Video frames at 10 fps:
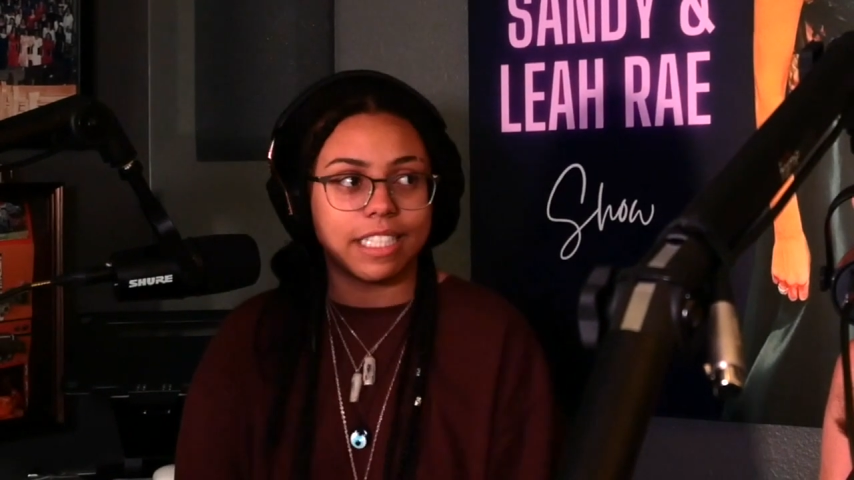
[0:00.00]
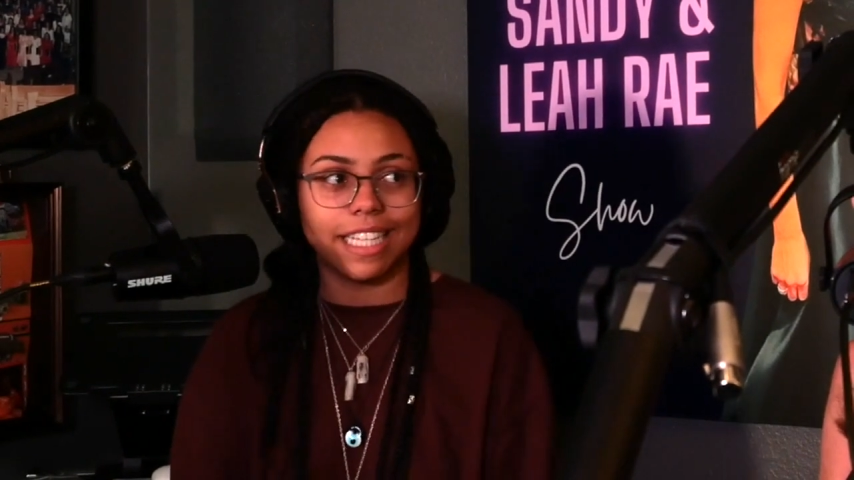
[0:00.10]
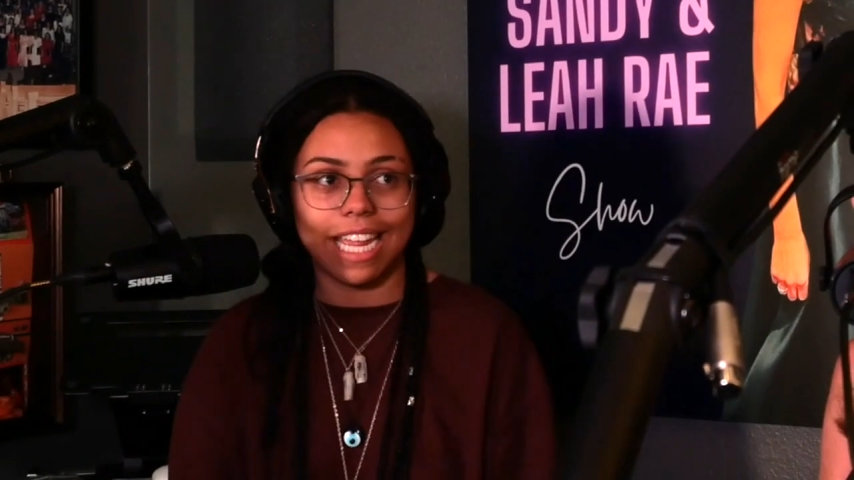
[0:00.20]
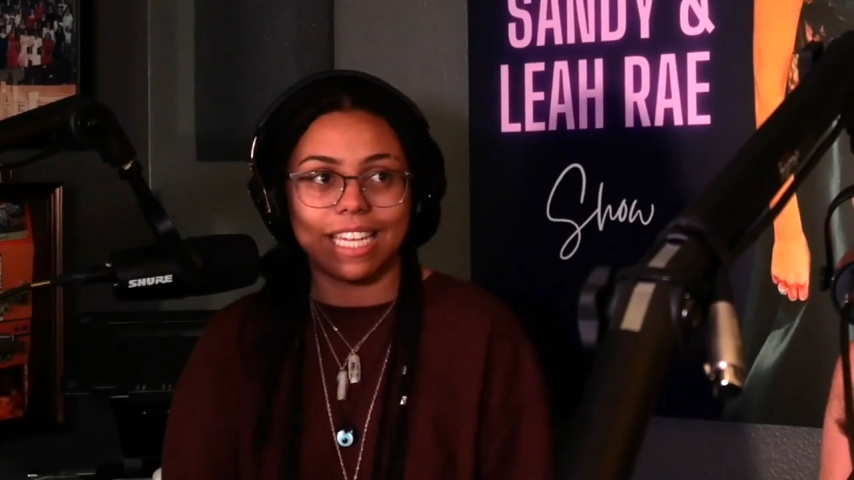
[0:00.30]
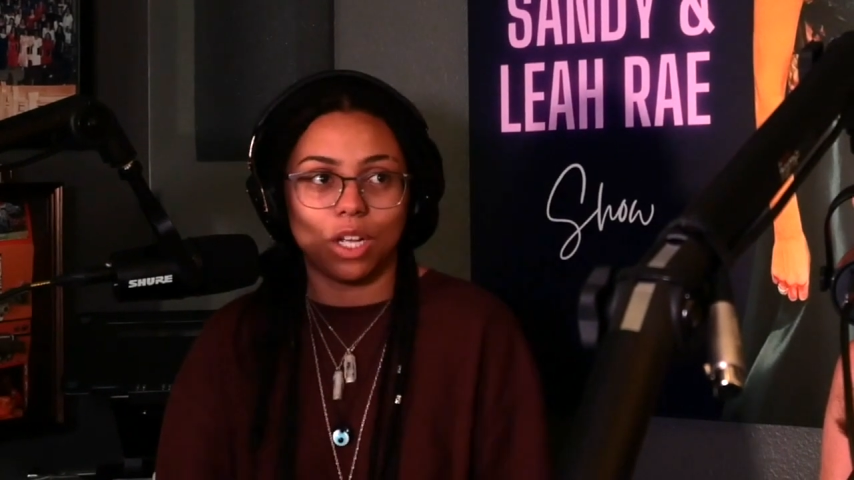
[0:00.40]

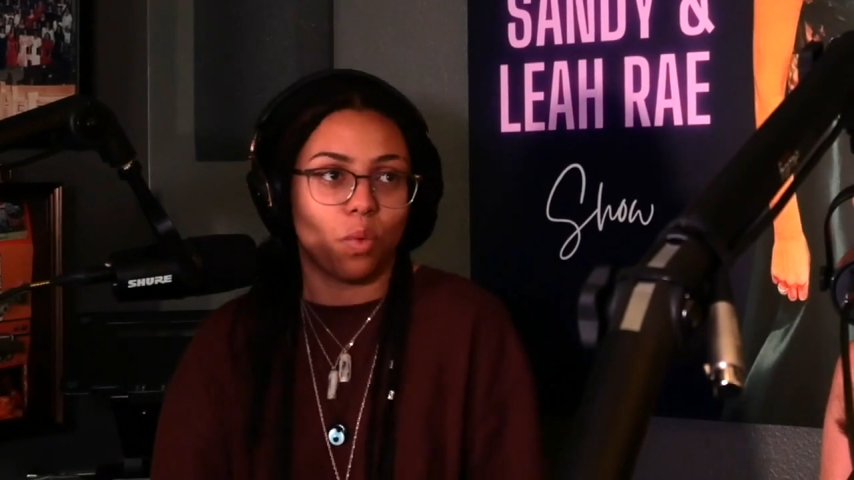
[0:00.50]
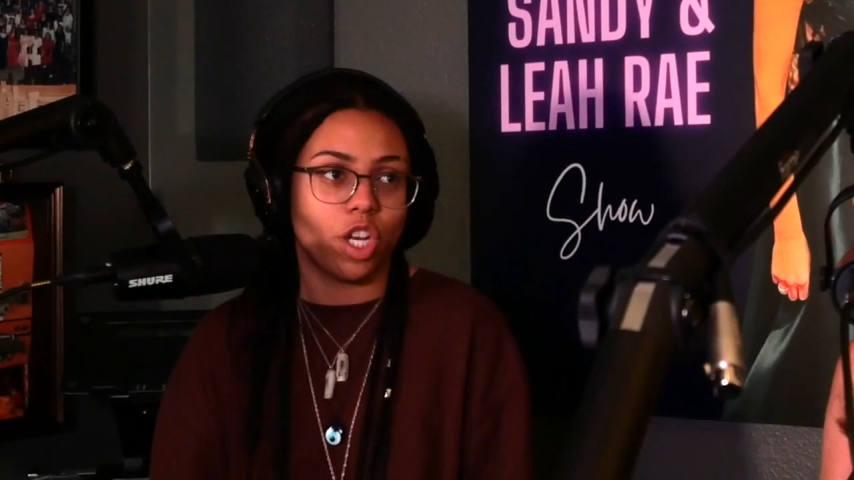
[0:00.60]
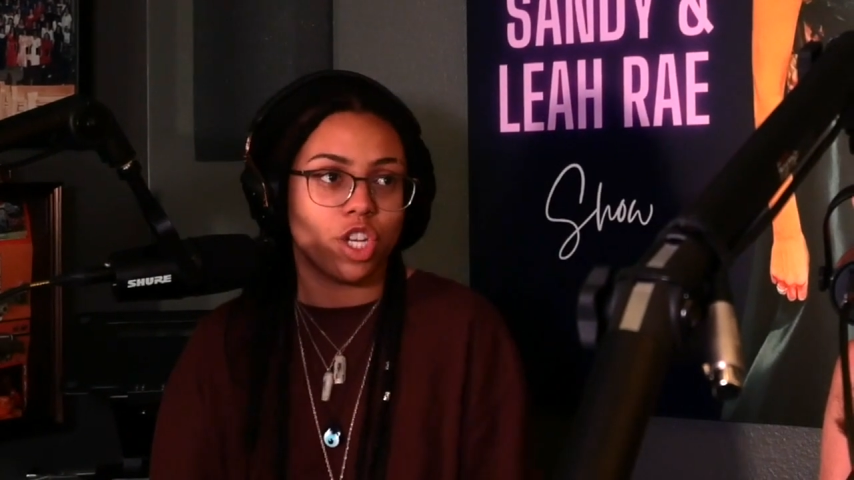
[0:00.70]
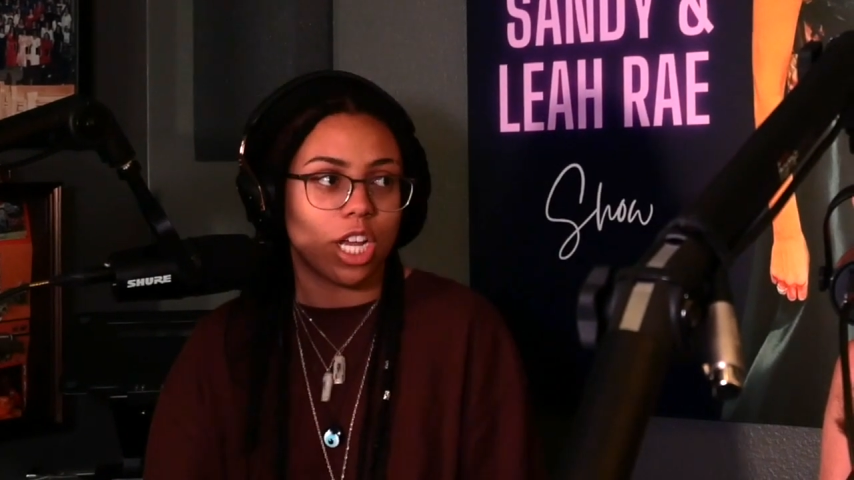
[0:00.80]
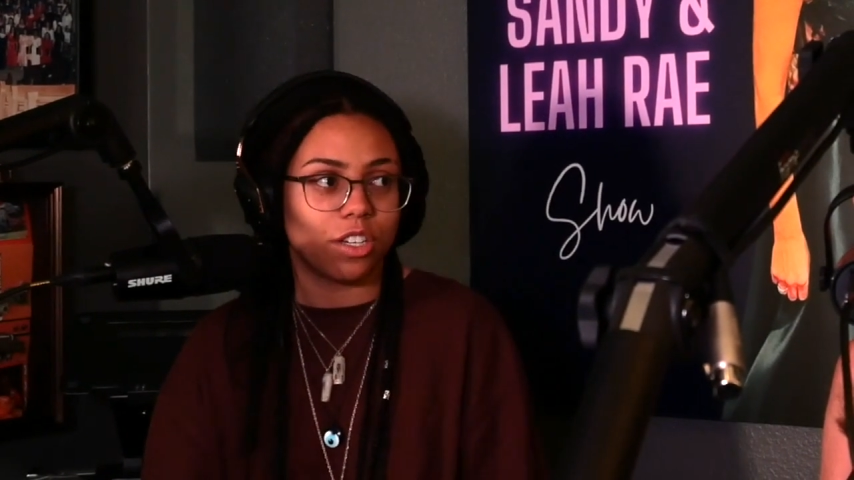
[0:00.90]
liking
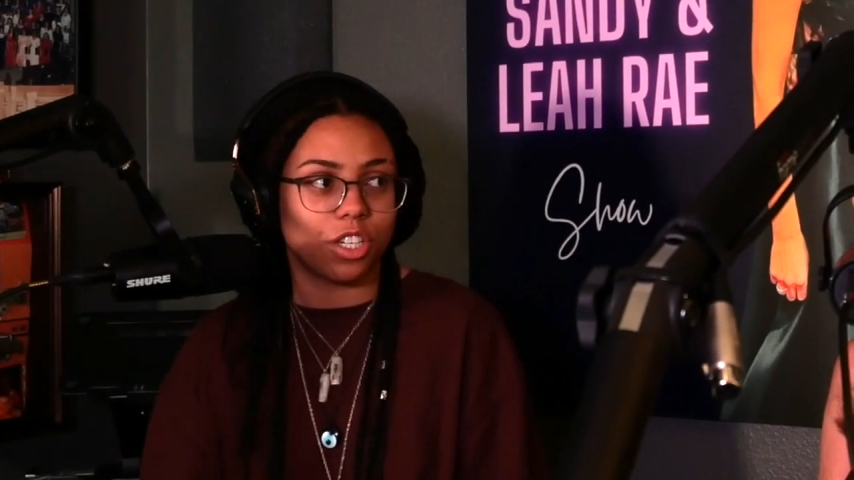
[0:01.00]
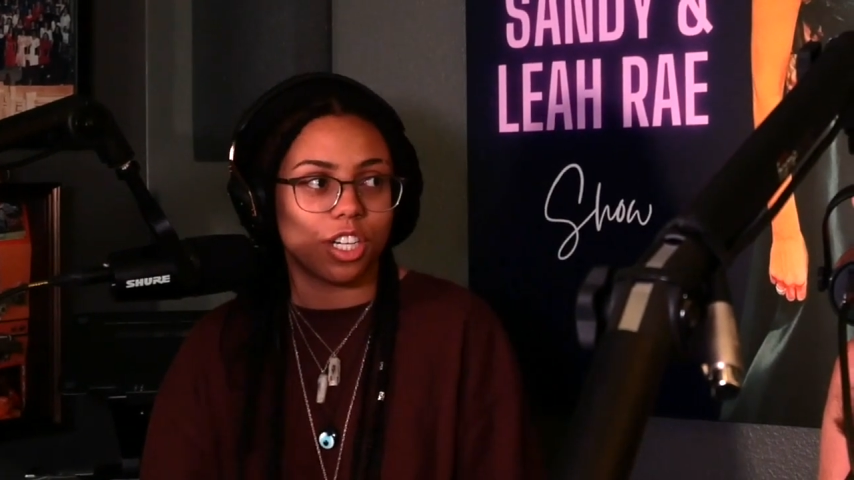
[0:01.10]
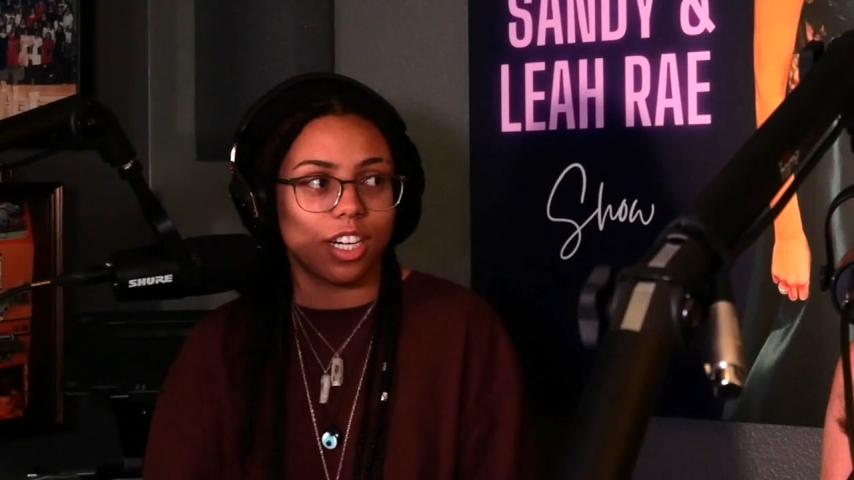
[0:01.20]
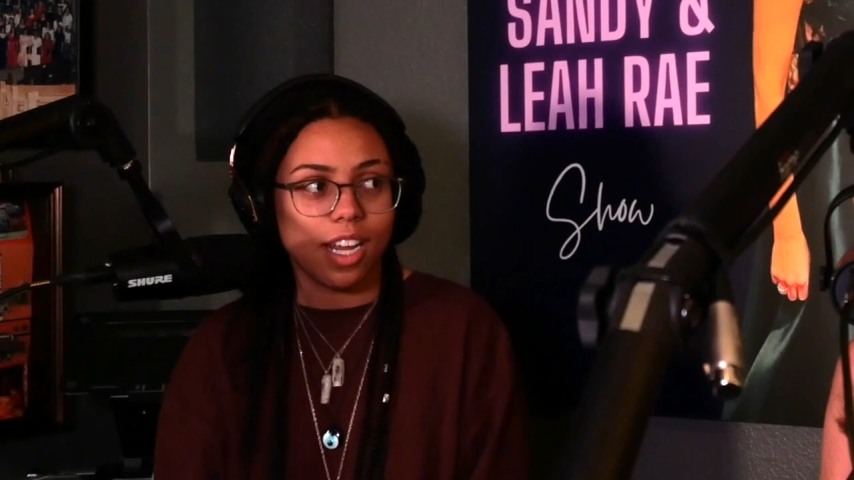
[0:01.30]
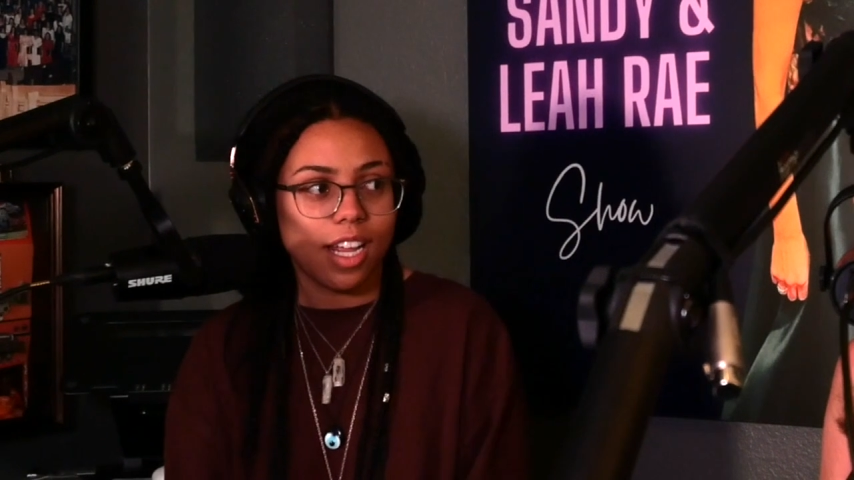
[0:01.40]
one gender.